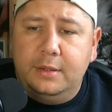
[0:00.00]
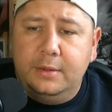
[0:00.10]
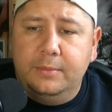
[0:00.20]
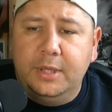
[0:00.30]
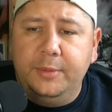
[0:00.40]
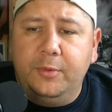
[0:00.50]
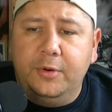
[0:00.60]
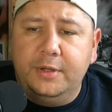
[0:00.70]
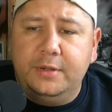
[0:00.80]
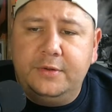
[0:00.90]

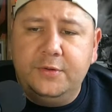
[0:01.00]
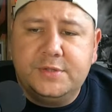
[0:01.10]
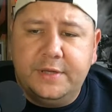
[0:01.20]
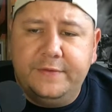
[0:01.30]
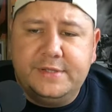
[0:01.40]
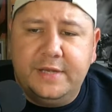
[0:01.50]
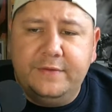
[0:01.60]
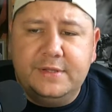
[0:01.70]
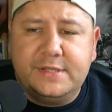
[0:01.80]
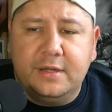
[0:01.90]
Moneyboy
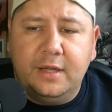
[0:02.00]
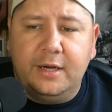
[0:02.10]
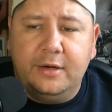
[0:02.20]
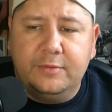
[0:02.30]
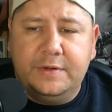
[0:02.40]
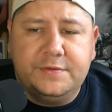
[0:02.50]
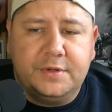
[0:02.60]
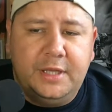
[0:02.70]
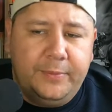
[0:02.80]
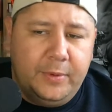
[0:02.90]
277, sell high on Reaves or
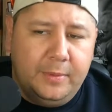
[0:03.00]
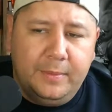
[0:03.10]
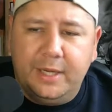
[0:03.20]
keep him.